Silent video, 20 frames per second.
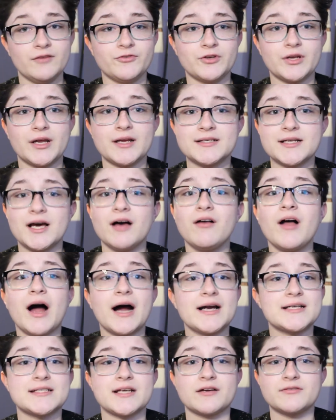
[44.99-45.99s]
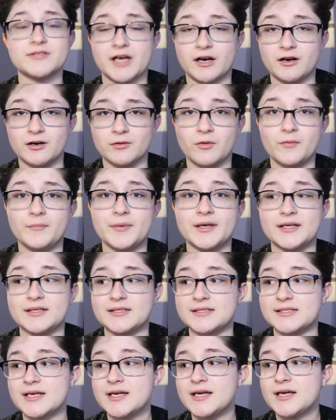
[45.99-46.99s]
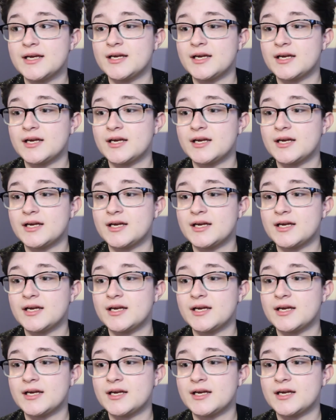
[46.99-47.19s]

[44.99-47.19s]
If you can't tell, I sound terrible because